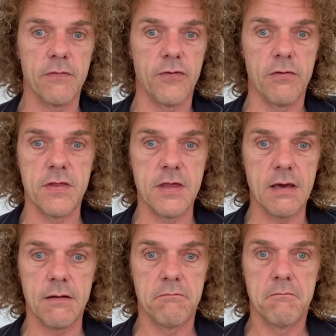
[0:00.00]
very
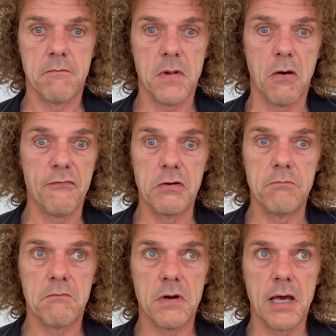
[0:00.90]
sick
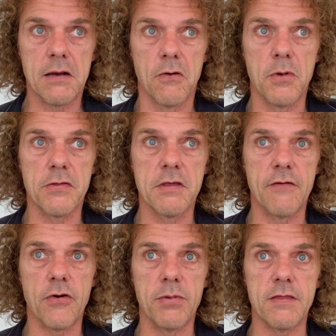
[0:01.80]
often, almost
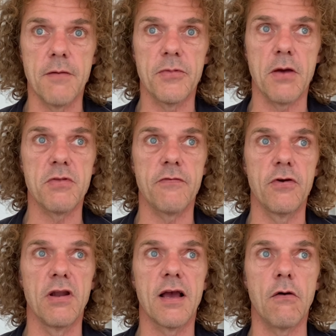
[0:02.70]
never, but sometimes I
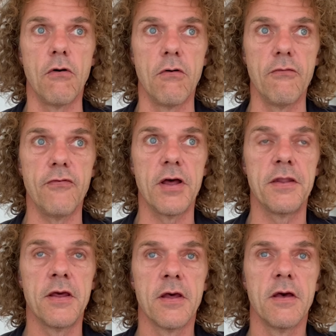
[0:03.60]
feel off,
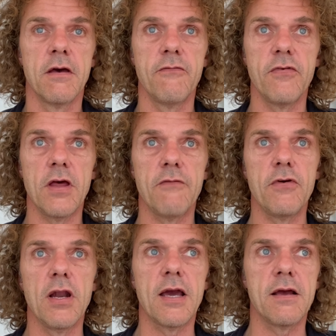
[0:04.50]
and I
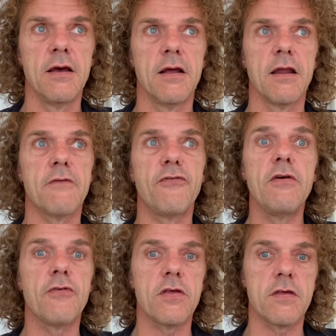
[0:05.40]
feel like
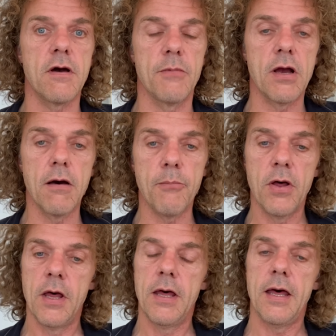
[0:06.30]
fever is coming up,
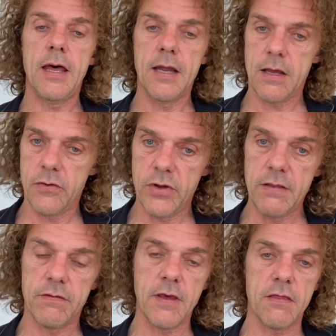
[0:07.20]
and I do
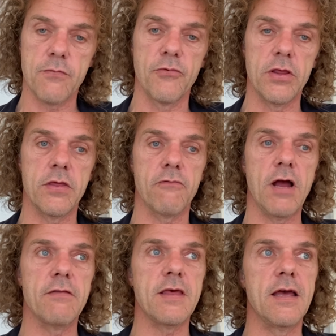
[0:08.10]
intense breathing
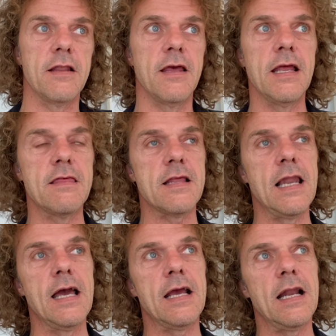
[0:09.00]
rounds, and it's
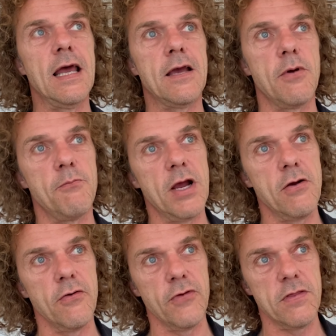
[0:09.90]
like my
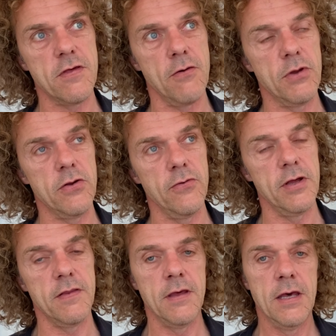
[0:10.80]
girlfriend saw me do
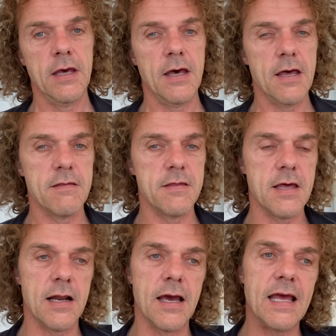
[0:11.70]
it, and she
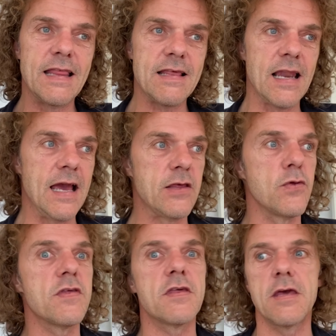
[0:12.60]
said it's like
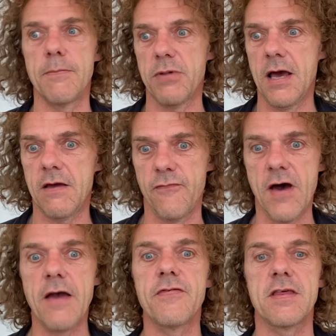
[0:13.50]
you skip
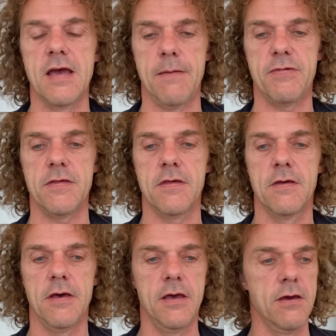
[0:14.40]
5 steps
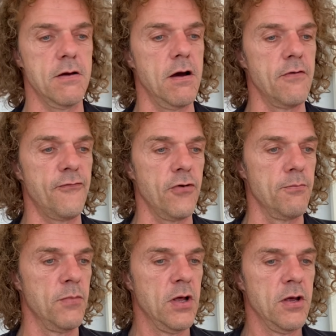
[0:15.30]
and you go
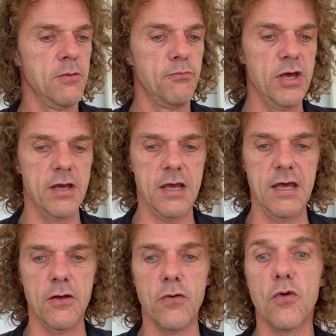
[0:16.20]
from being
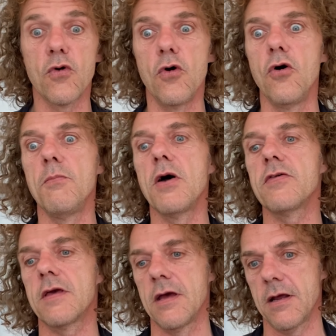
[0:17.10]
ill or
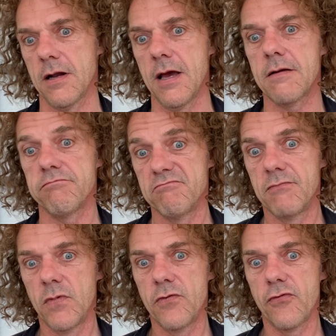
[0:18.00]
almost getting
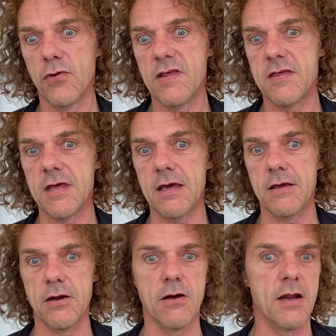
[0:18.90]
truly sick,
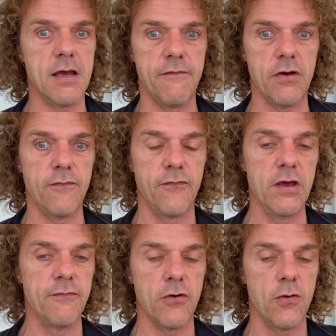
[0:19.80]
having a
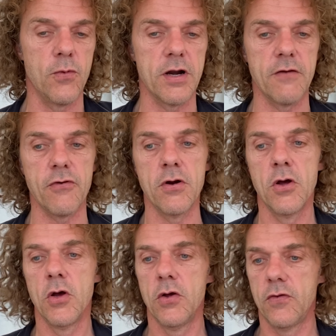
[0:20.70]
fever or whatever,
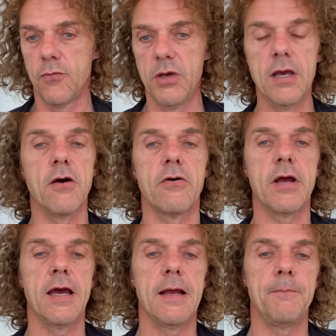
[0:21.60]
to being
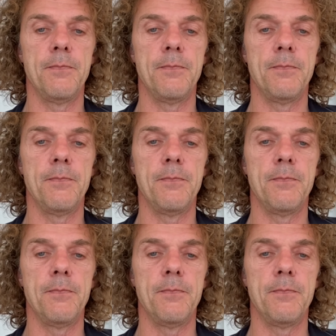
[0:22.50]
okay.